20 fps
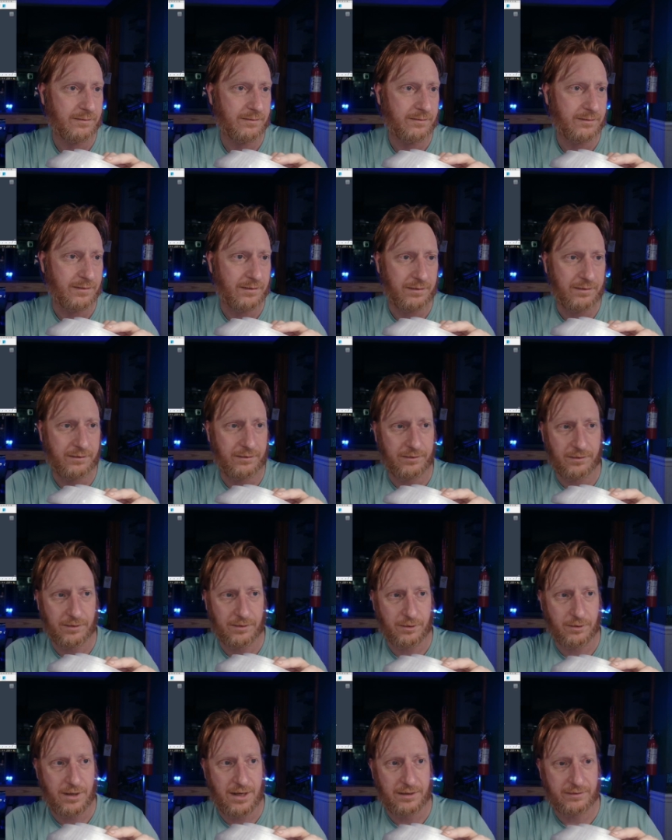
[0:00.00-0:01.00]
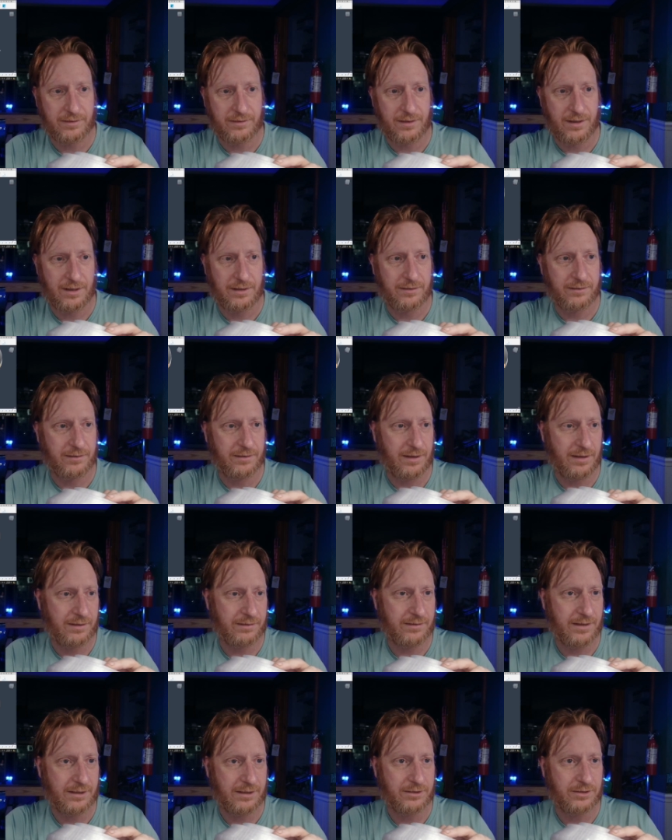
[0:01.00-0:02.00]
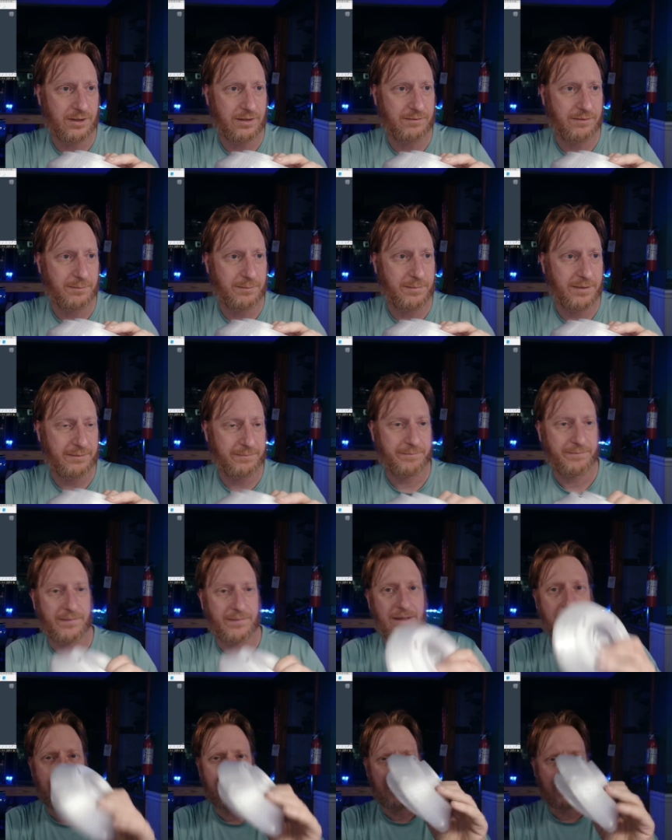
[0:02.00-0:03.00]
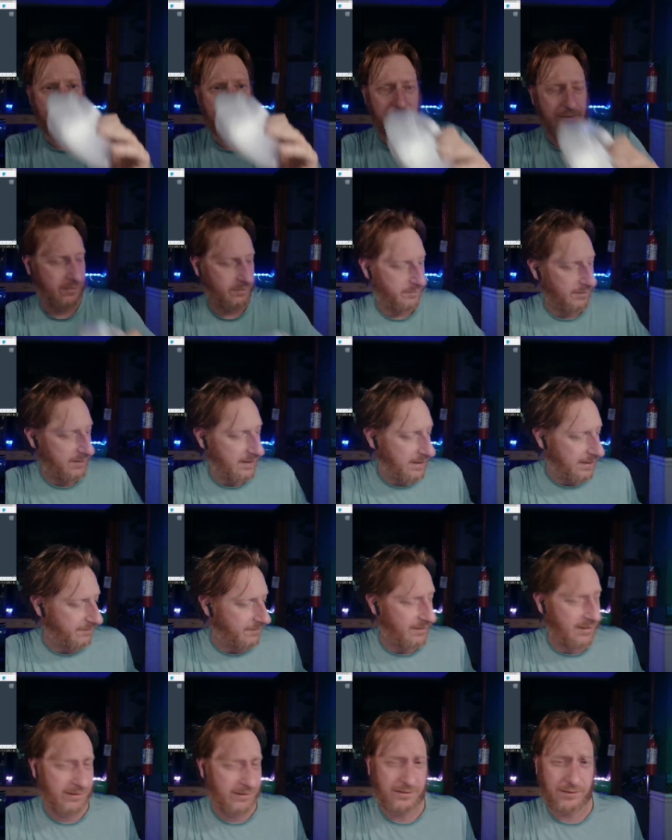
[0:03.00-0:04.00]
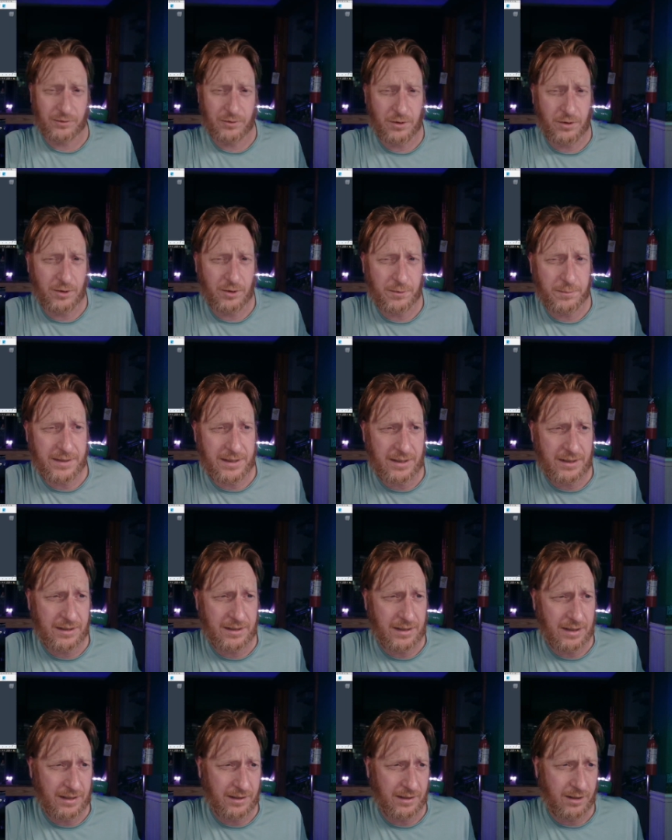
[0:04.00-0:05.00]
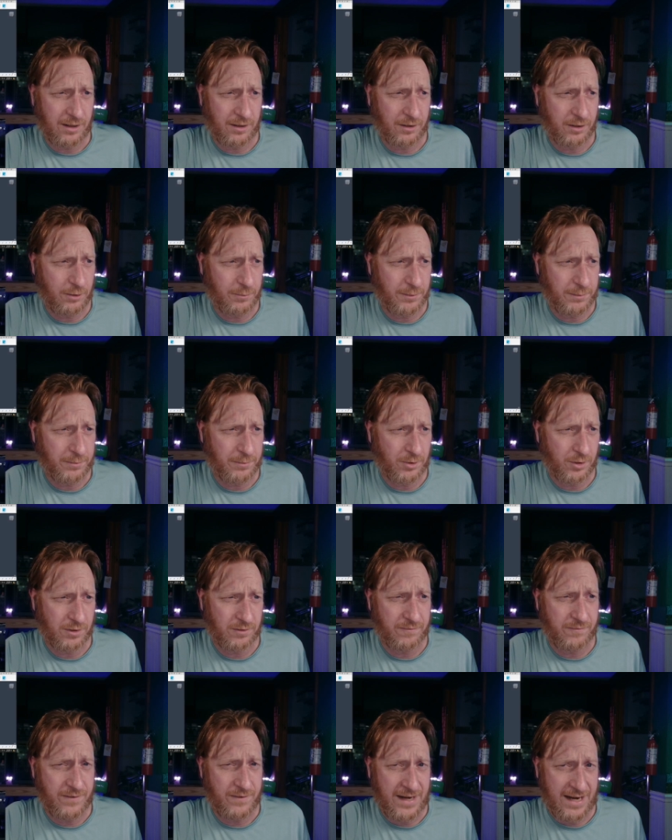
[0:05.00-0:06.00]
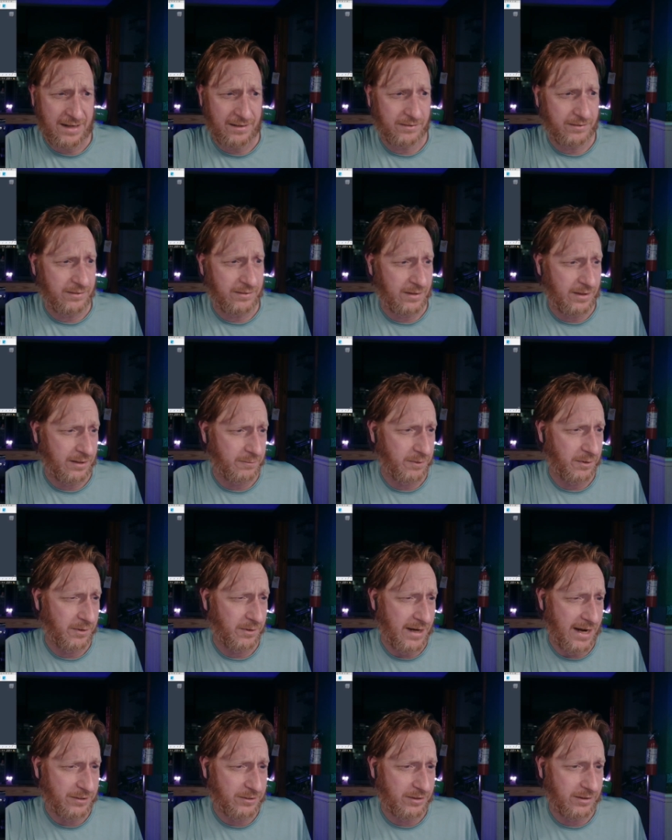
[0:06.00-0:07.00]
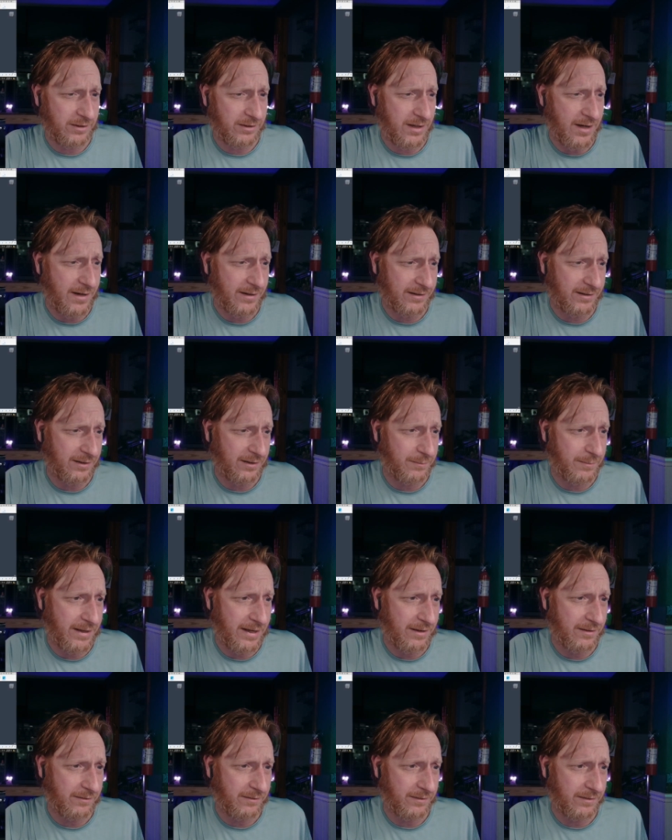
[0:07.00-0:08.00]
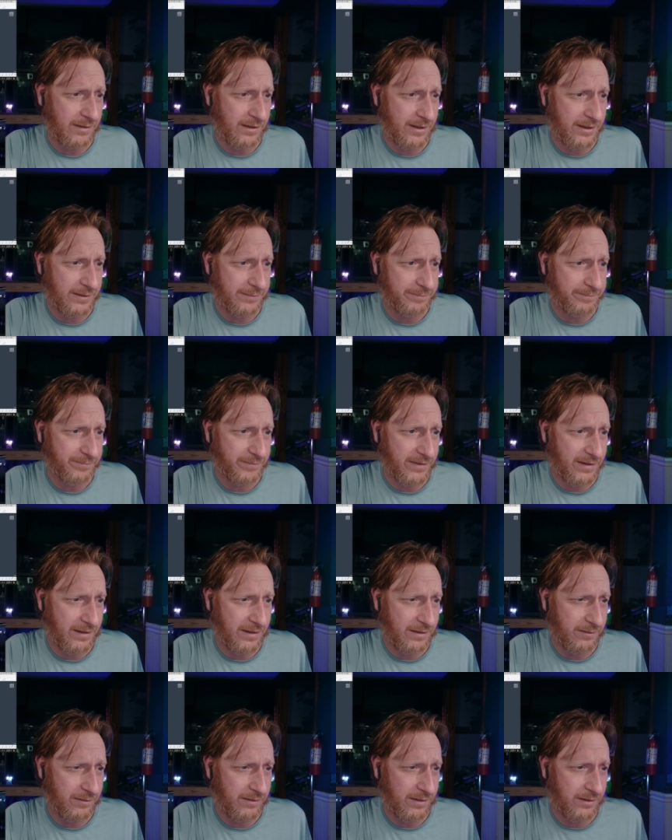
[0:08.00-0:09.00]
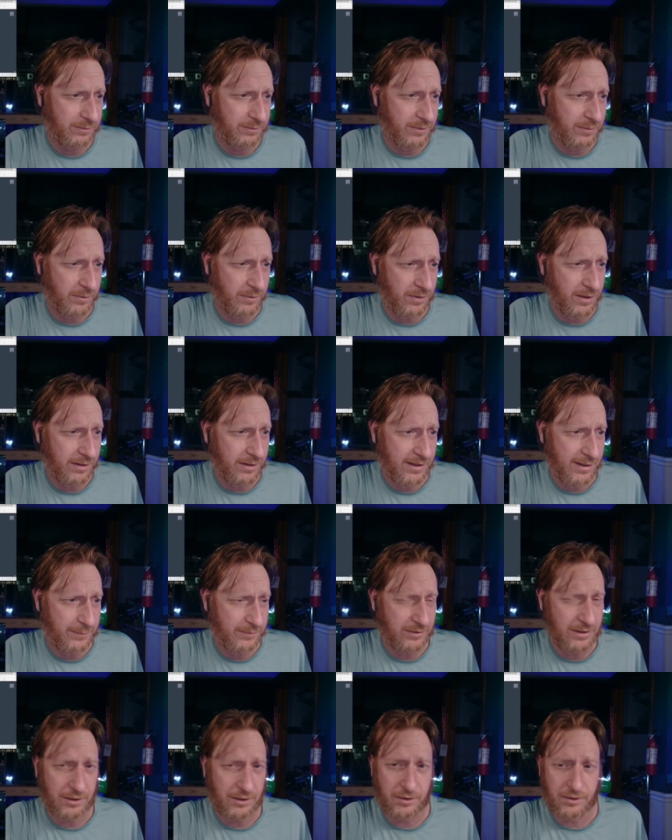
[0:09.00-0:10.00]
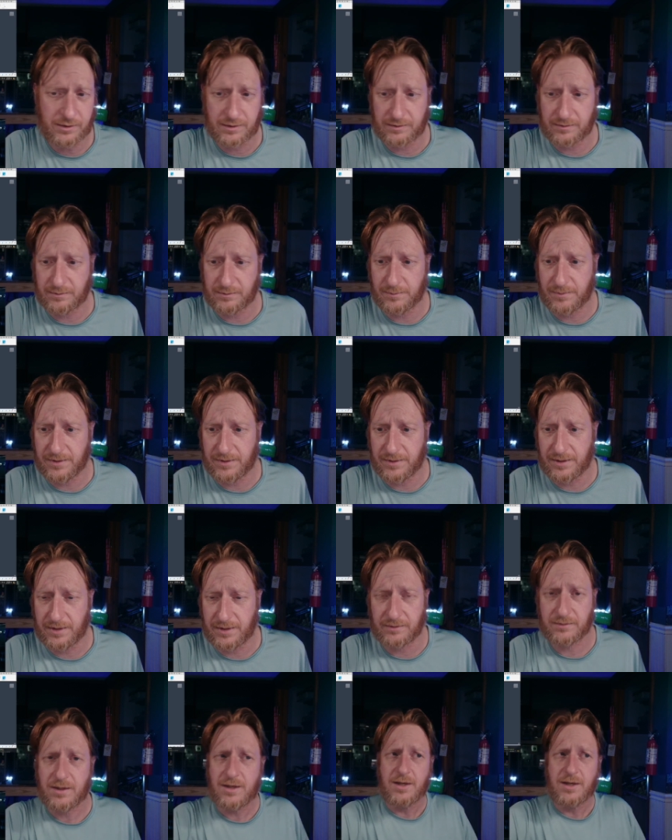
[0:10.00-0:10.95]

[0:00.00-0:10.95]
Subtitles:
This is a cross-cut section of it, but so yeah, this is going to be a little bit more advanced. We were actually talking about, that's why we're on Amazon looking at some things.